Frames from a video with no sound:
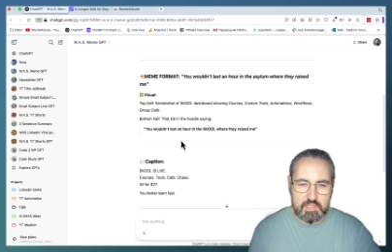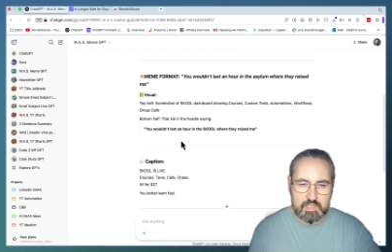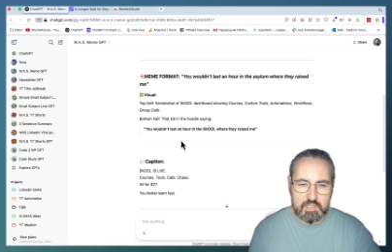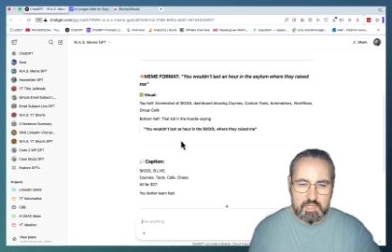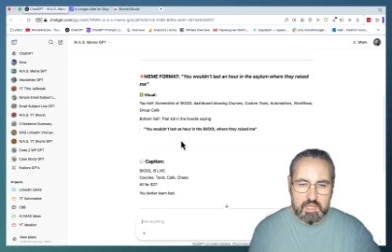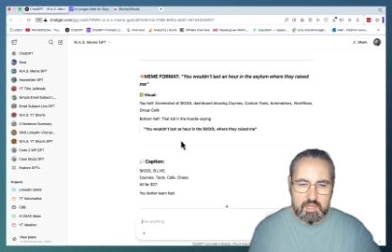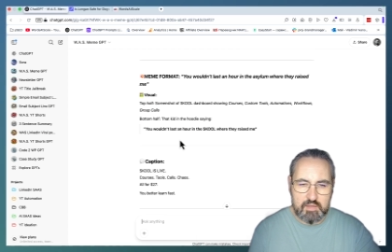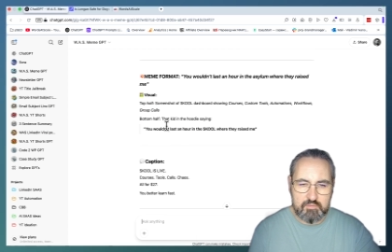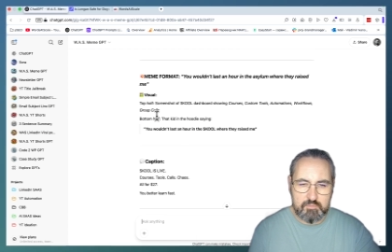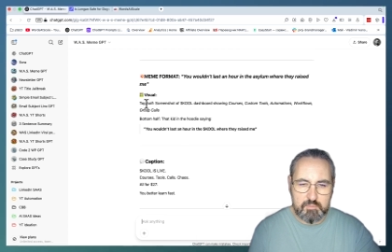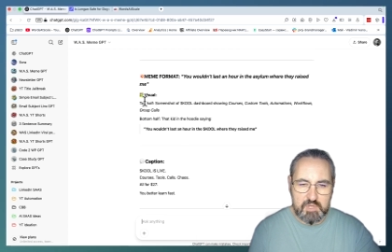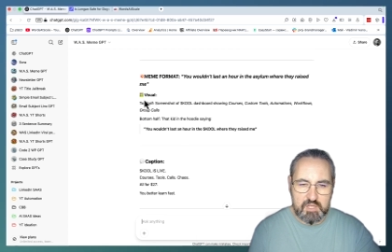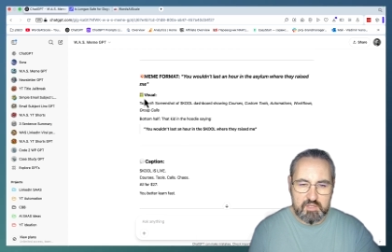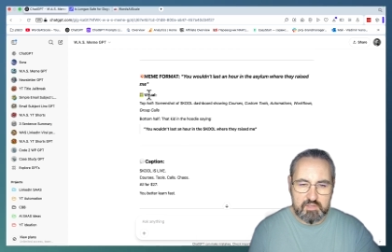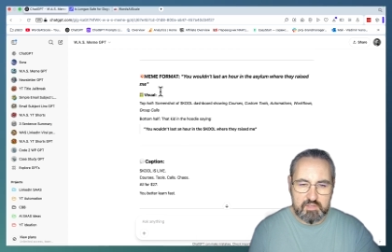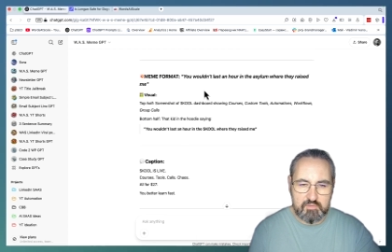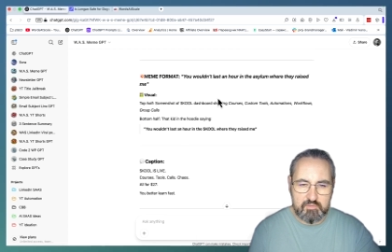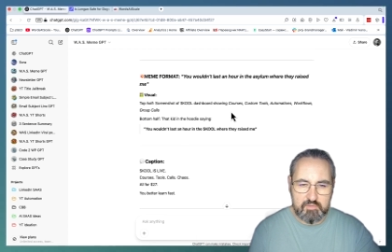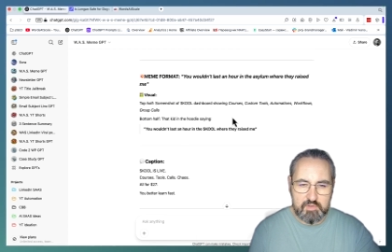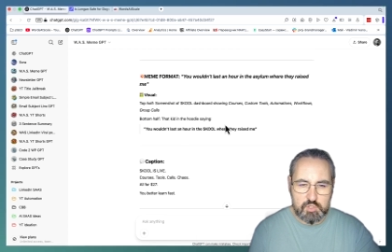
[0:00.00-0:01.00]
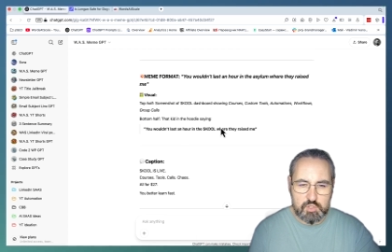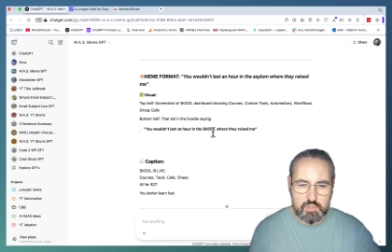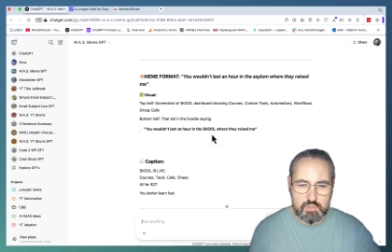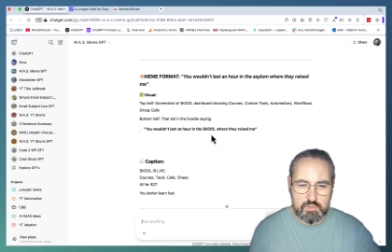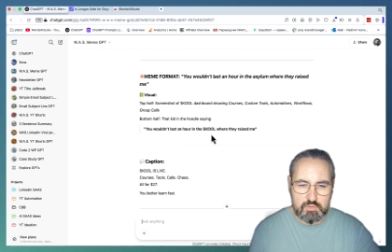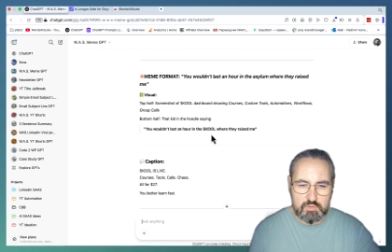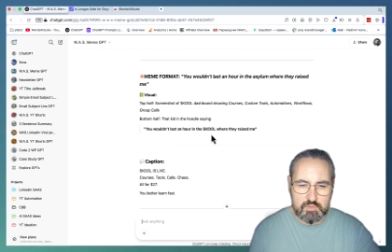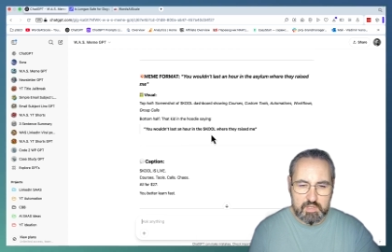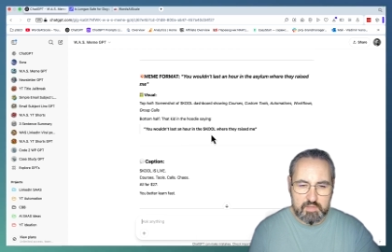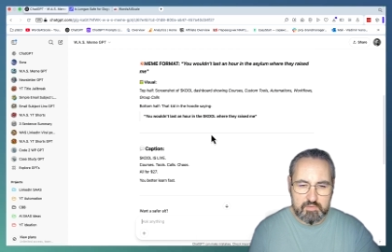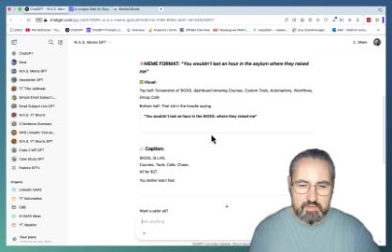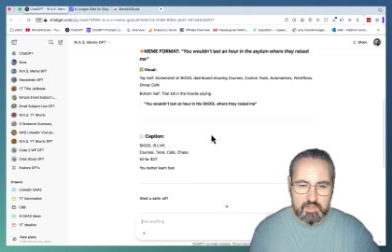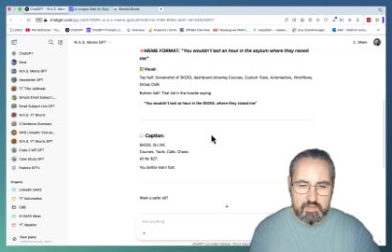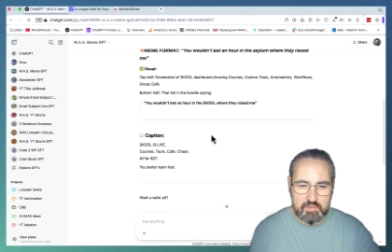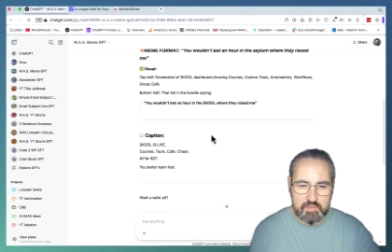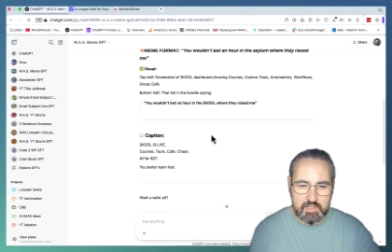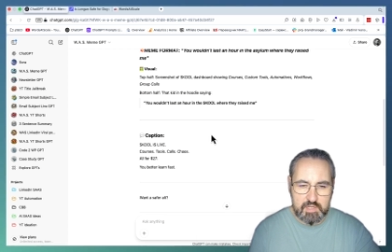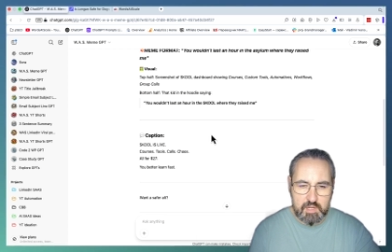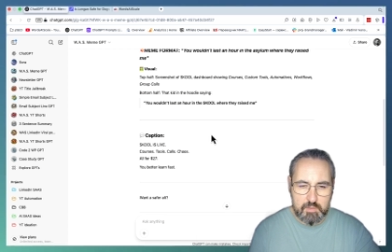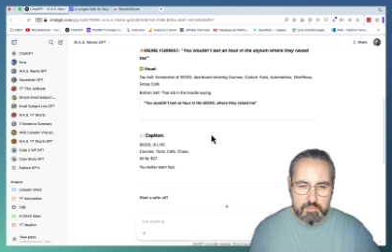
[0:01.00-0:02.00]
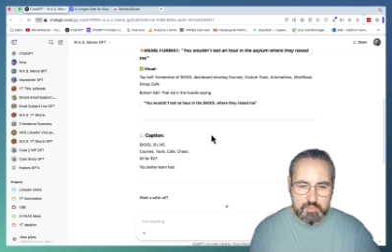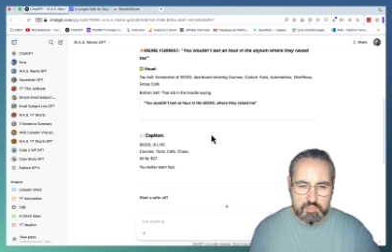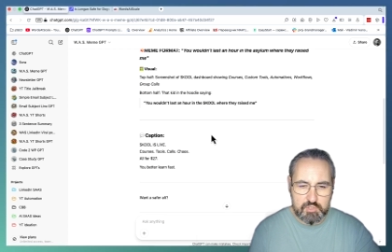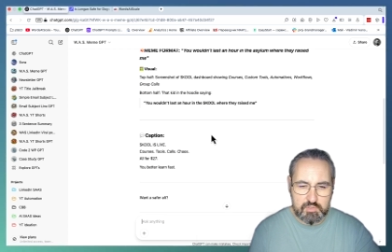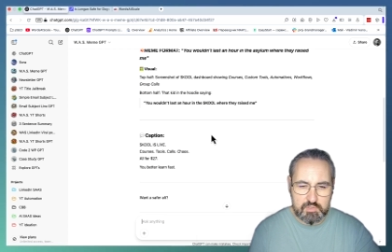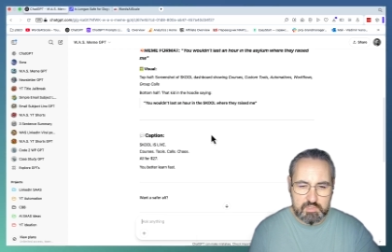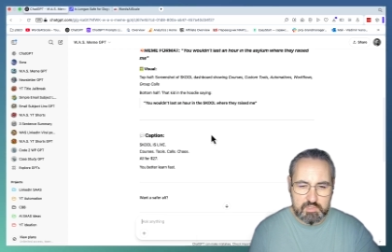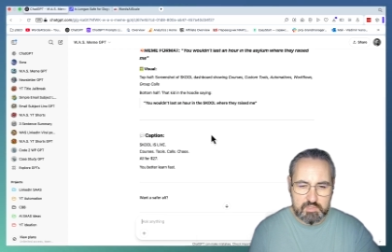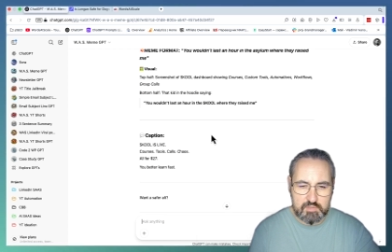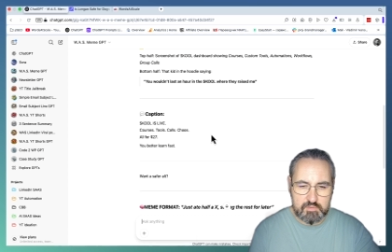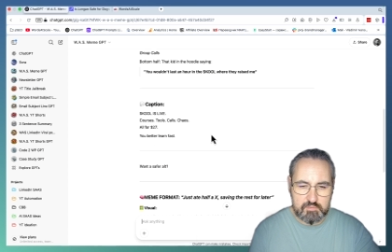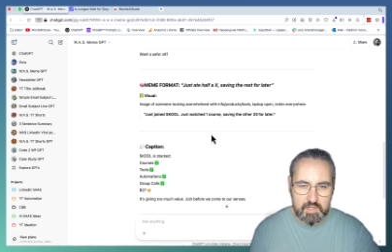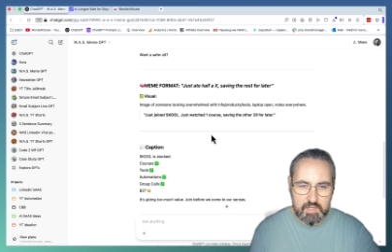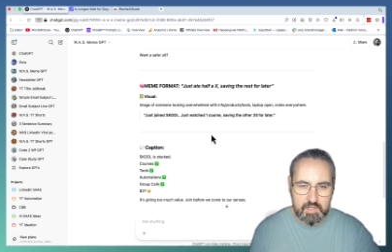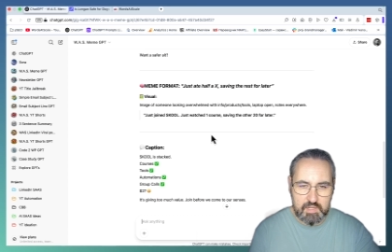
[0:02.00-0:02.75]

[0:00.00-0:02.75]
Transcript: and gave me the visual and then the captions.